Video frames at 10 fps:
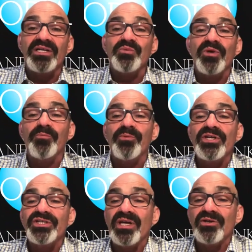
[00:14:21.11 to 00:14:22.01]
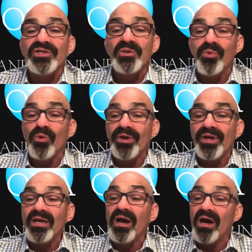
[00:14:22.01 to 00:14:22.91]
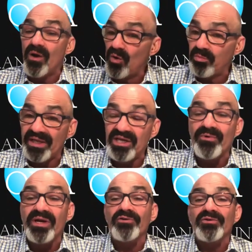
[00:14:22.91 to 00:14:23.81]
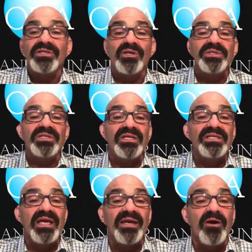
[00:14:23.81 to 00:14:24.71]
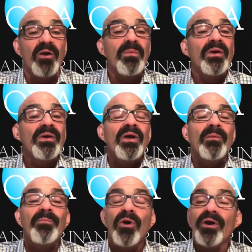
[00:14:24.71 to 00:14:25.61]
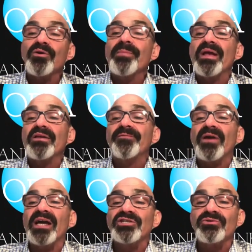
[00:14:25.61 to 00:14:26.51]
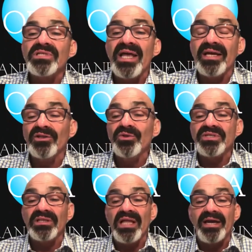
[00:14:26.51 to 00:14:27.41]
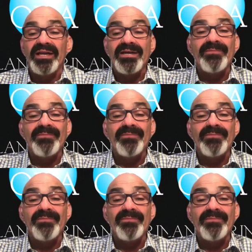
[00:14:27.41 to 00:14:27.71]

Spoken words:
We appreciate your supporting Old Blaney Rinker Associates and our partner manufacturers like Lucent Lighting.